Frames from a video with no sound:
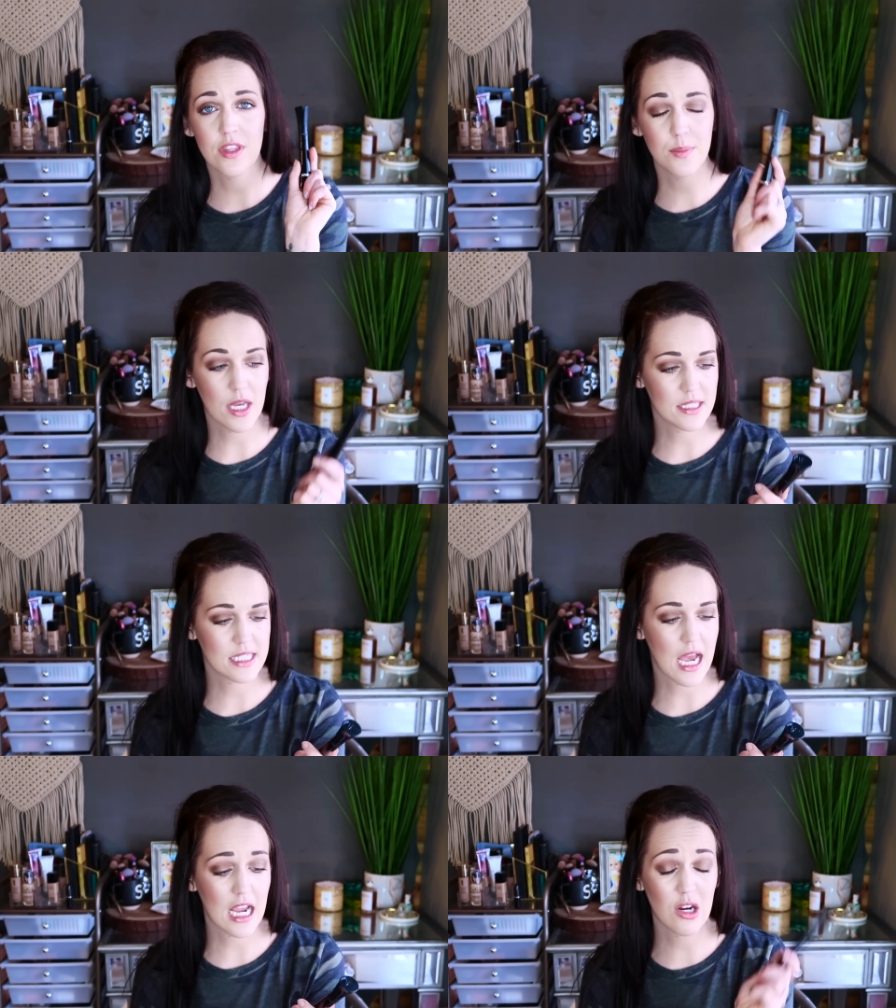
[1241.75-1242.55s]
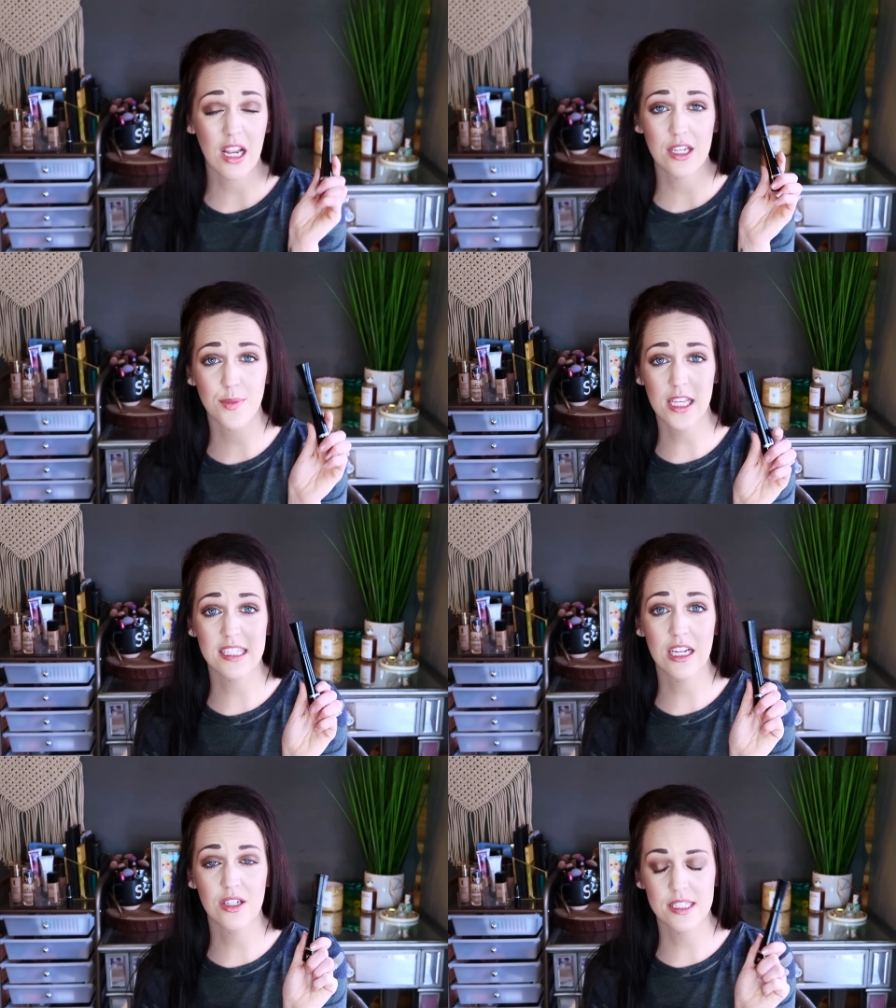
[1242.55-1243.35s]
the best higher end
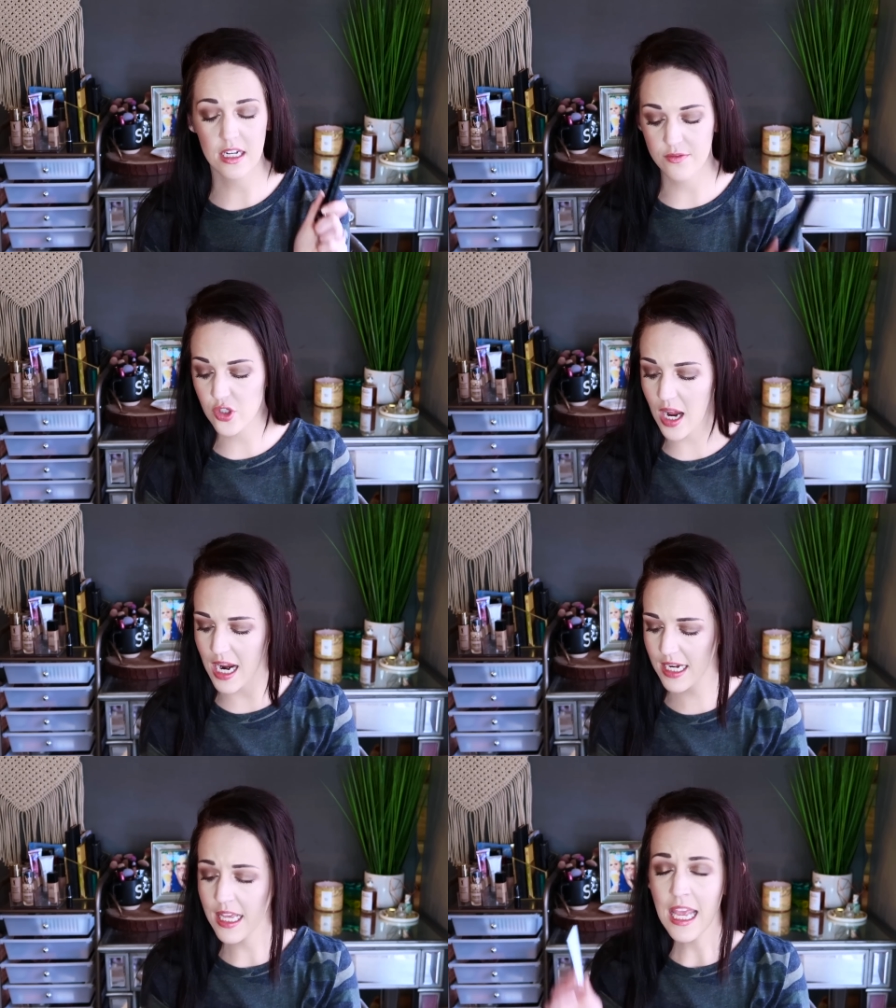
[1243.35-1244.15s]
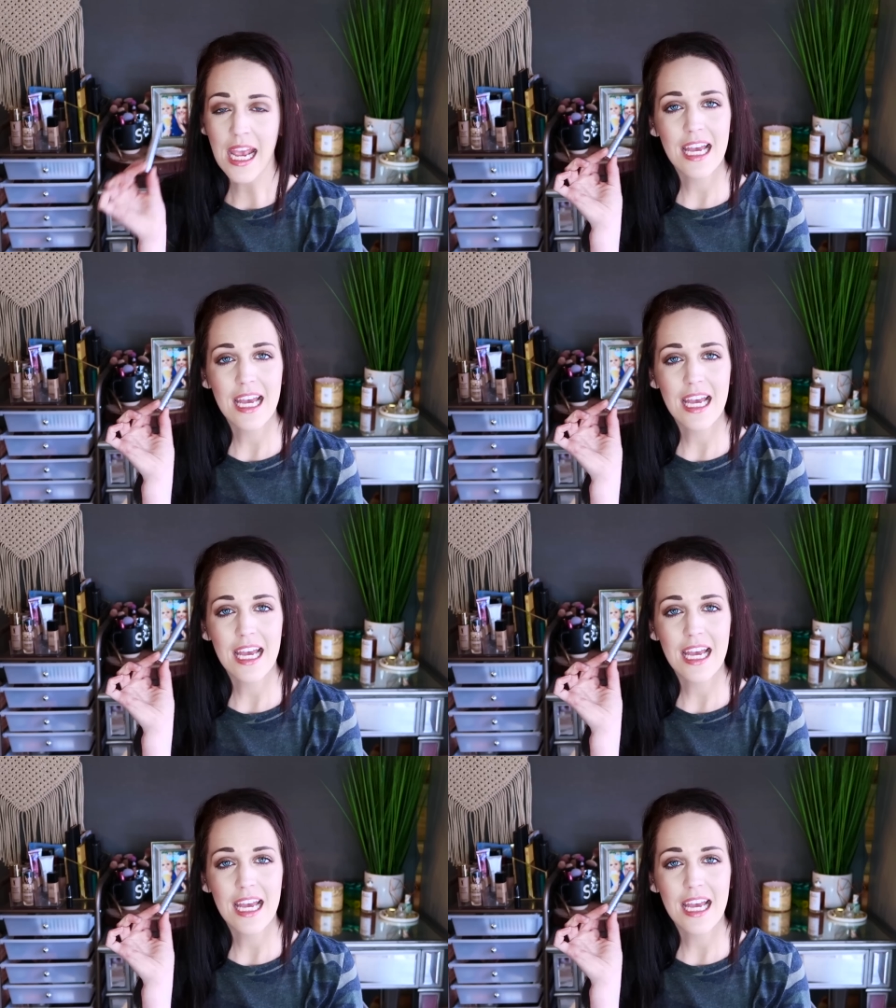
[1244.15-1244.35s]
mascaras that I've tried.